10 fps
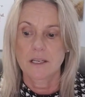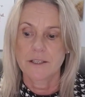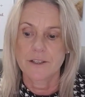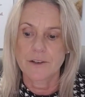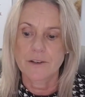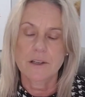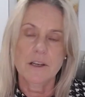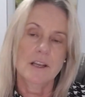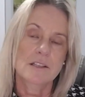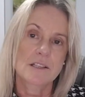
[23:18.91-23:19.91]

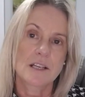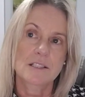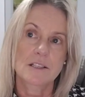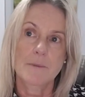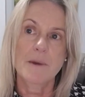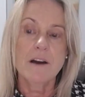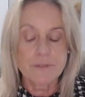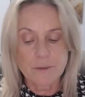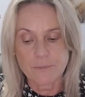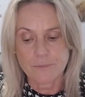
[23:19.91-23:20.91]
it's apart
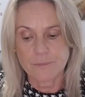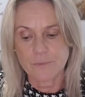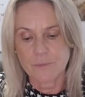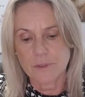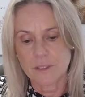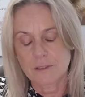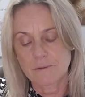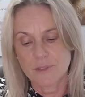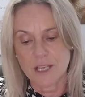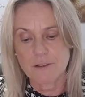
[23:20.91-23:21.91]
from
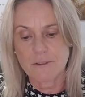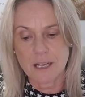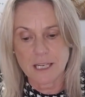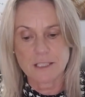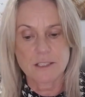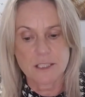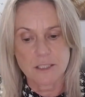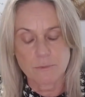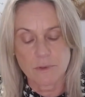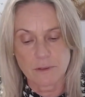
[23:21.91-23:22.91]
their
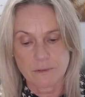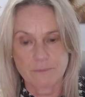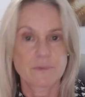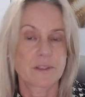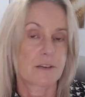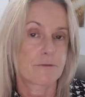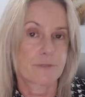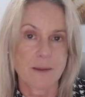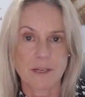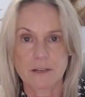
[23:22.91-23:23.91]
relationship with their
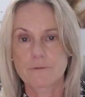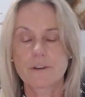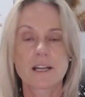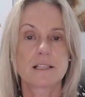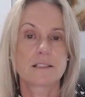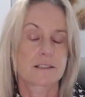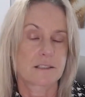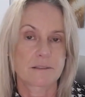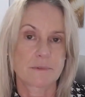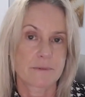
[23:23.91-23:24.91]
family and friends
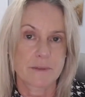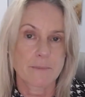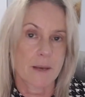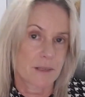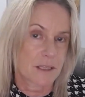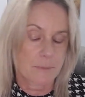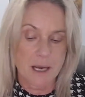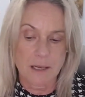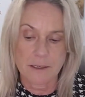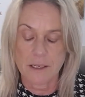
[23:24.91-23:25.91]
and maybe their
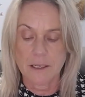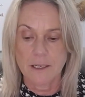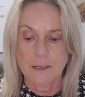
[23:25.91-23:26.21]
partner.